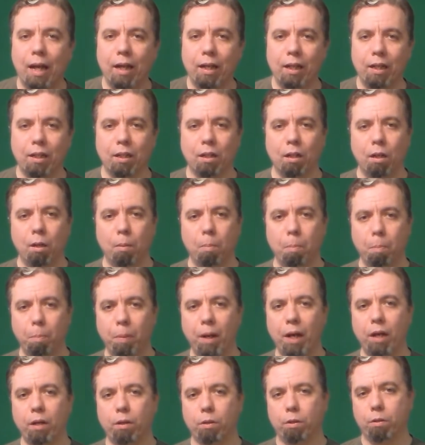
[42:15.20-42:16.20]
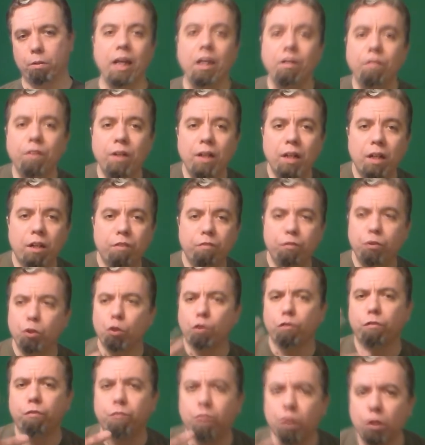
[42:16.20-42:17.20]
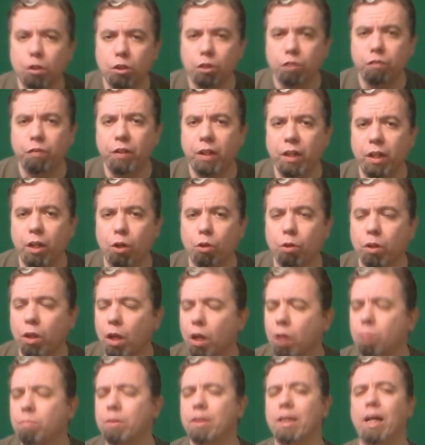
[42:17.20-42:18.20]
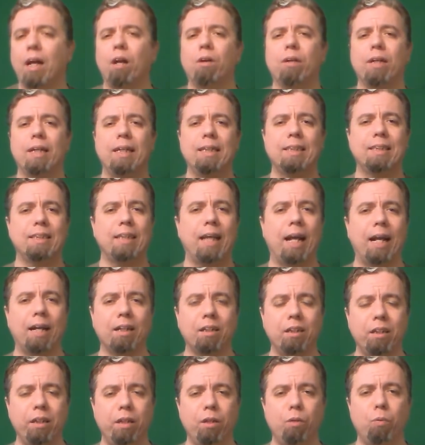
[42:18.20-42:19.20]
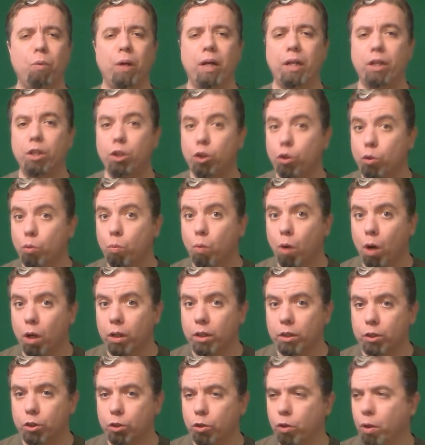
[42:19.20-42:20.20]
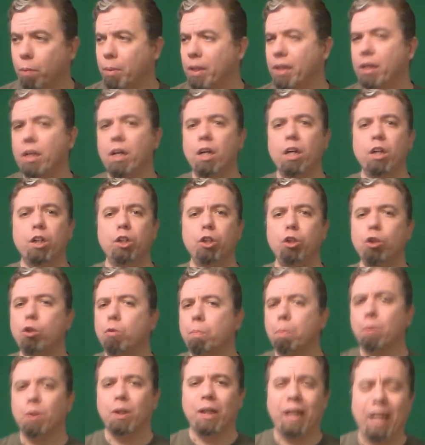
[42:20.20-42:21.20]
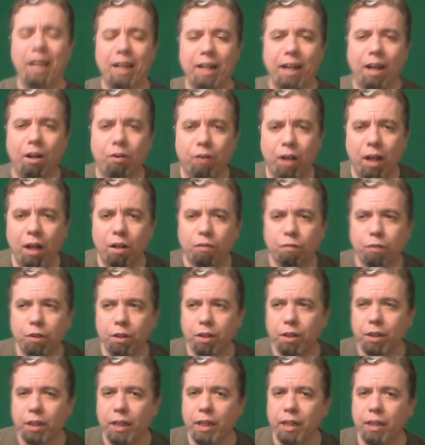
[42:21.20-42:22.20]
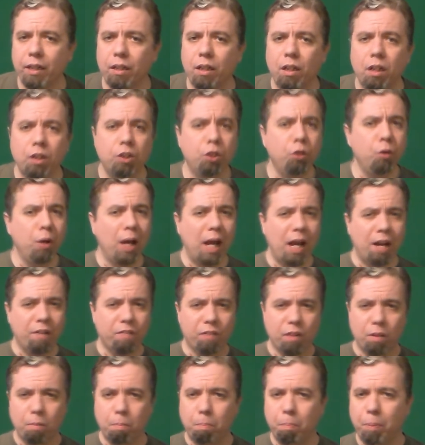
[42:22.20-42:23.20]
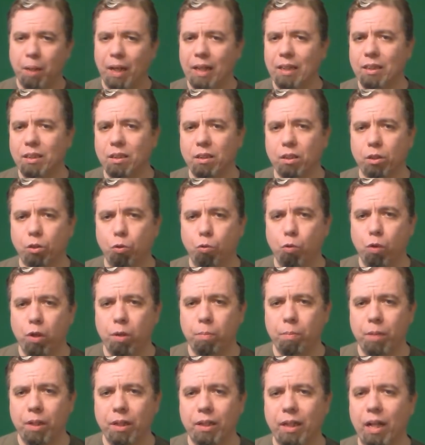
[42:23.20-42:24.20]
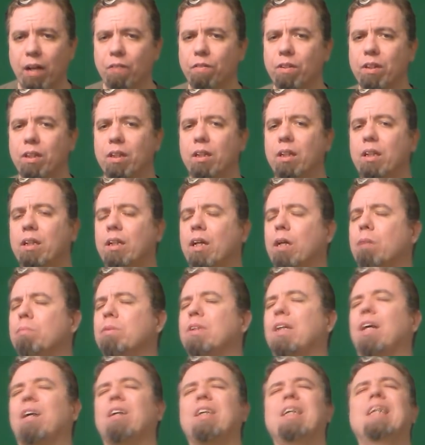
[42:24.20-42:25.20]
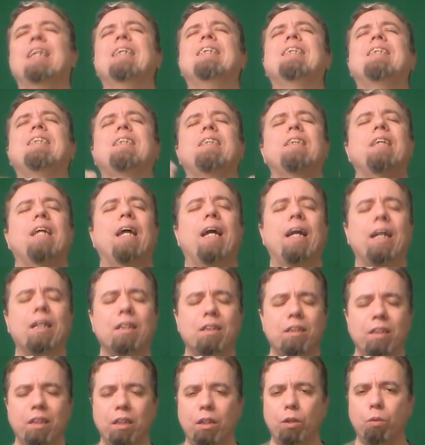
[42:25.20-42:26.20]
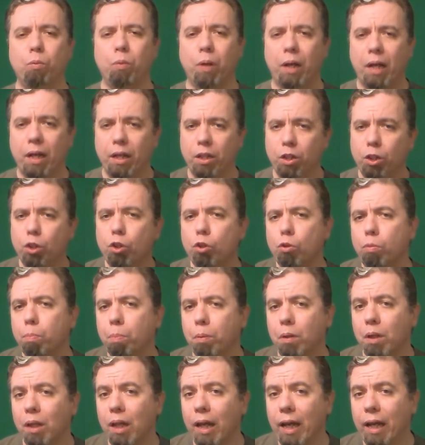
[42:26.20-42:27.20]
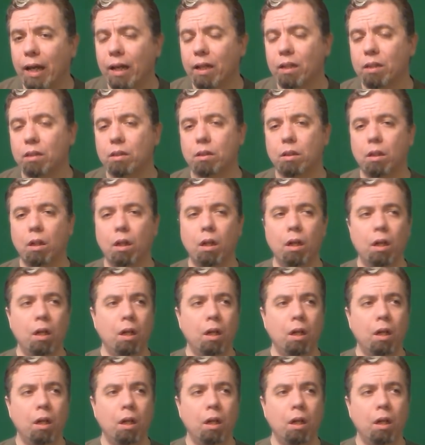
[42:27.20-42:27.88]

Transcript: getting better. Even if your first video comes out exactly the way you want it to, I mean, you plan out everything, you have the best equipment, everything comes out exactly the way you planned.